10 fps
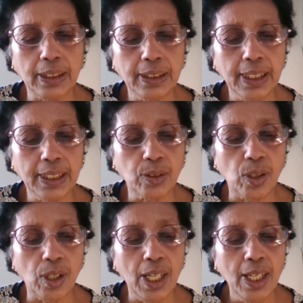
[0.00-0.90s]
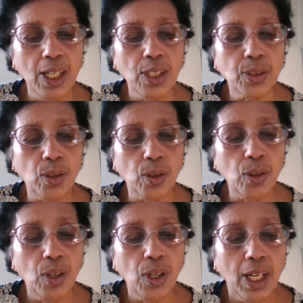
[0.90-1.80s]
That's all. So
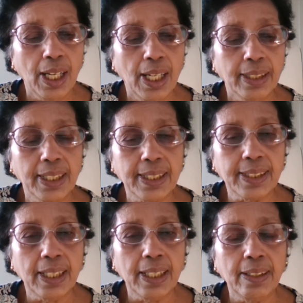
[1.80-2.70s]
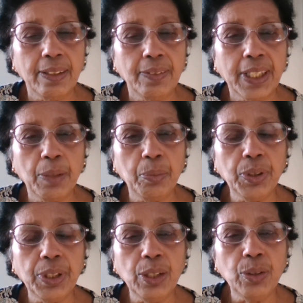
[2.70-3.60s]
that is, we can put
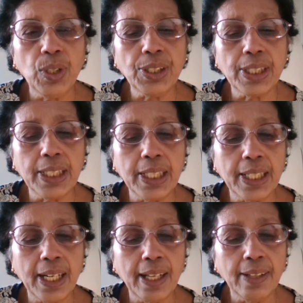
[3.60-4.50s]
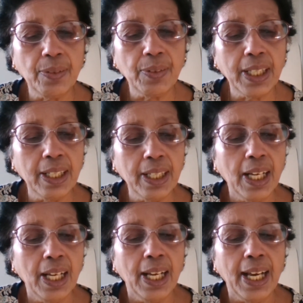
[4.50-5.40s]
the equation in another way:
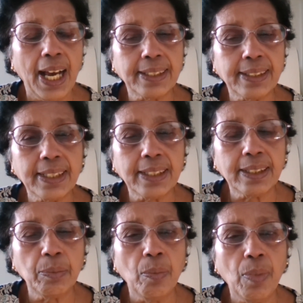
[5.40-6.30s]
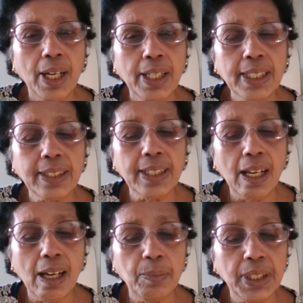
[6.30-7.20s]
assets minus the
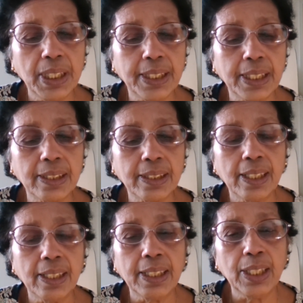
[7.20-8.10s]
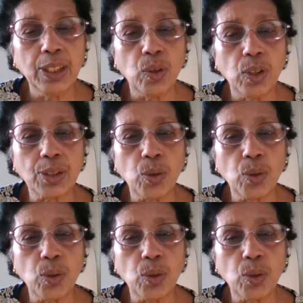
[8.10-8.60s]
liabilities equals